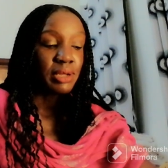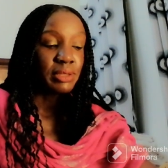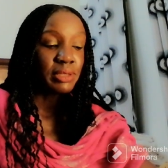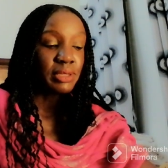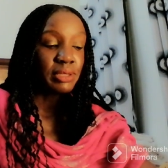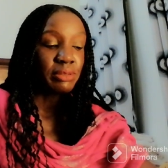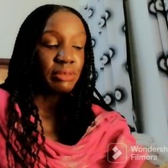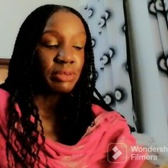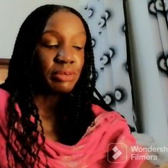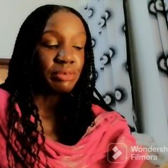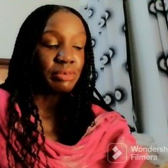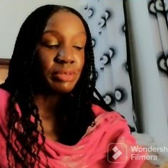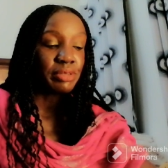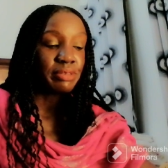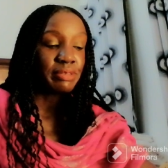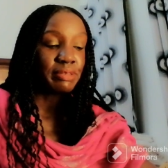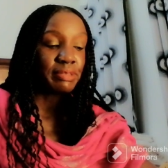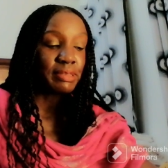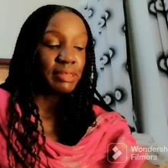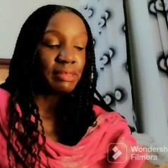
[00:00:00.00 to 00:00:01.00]
And then there
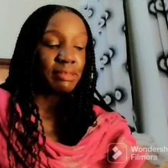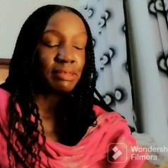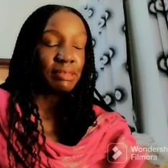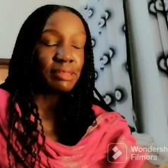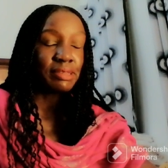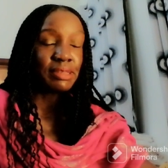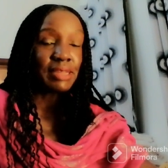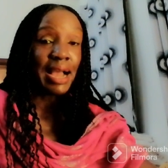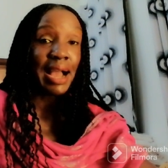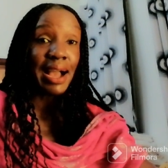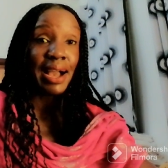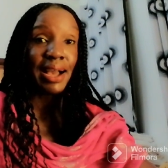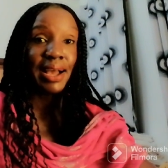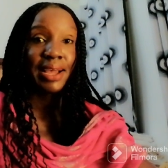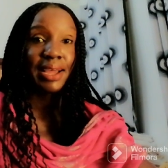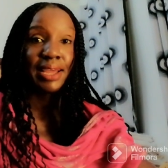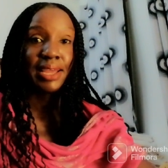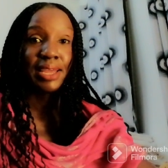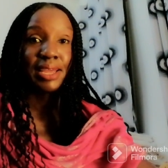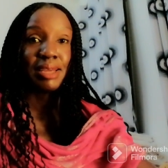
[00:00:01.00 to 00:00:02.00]
is this
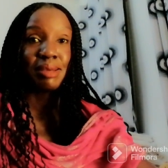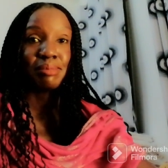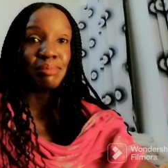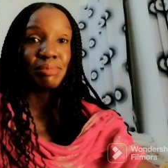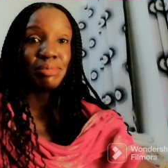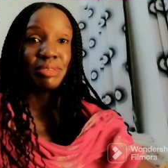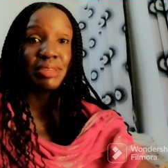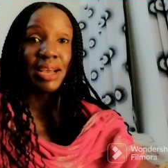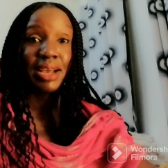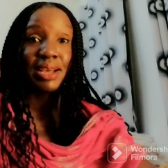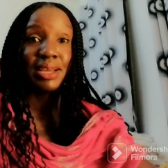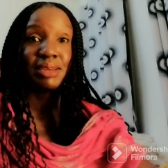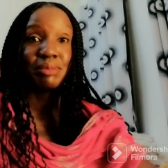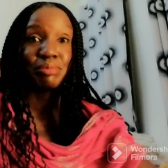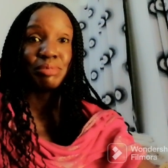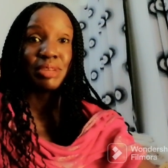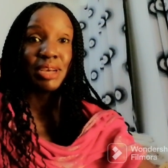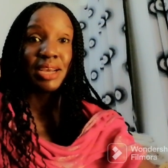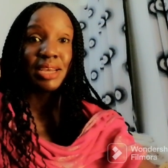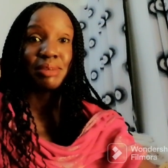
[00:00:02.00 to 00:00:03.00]
time
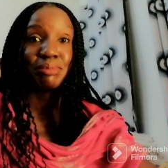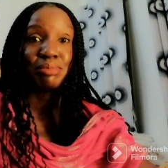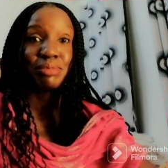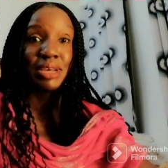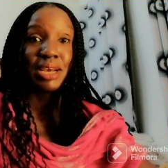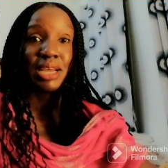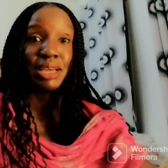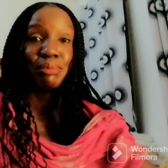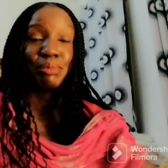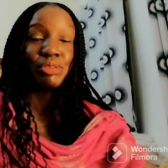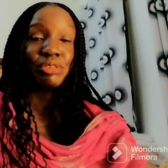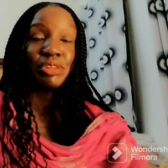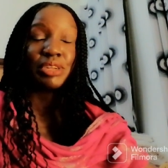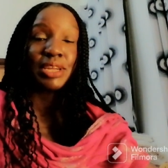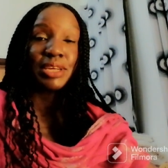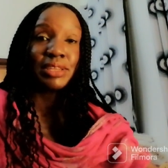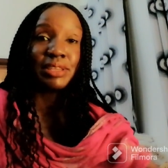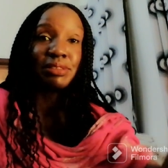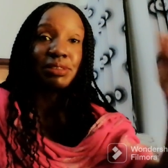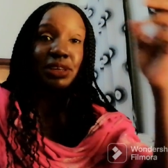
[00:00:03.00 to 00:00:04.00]
is
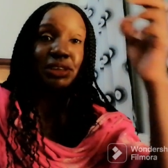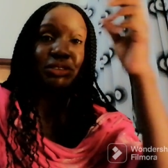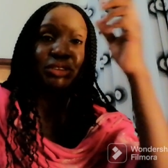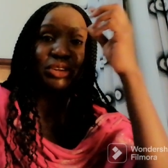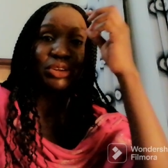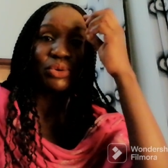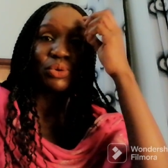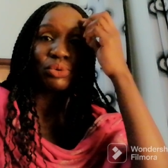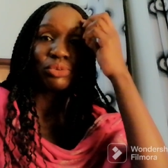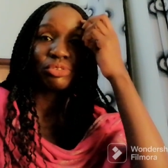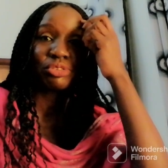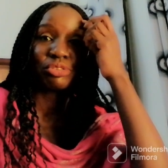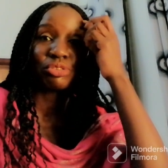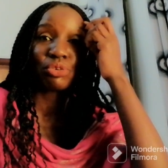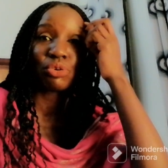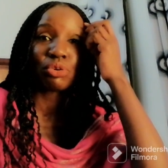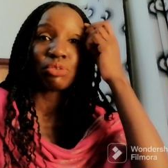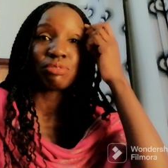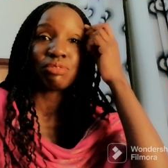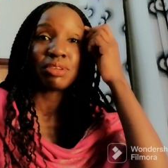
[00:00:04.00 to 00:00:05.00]
another thing that causes
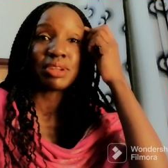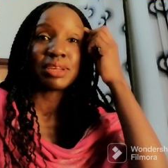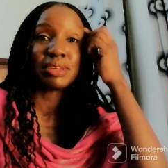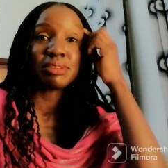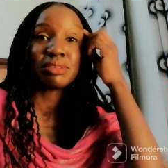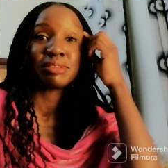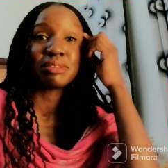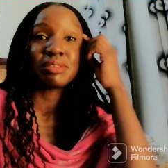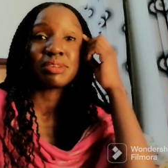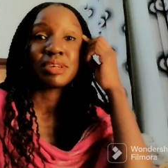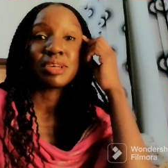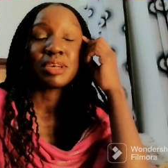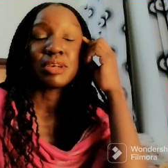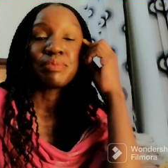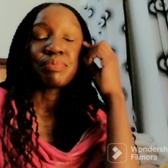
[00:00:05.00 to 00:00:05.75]
conflict.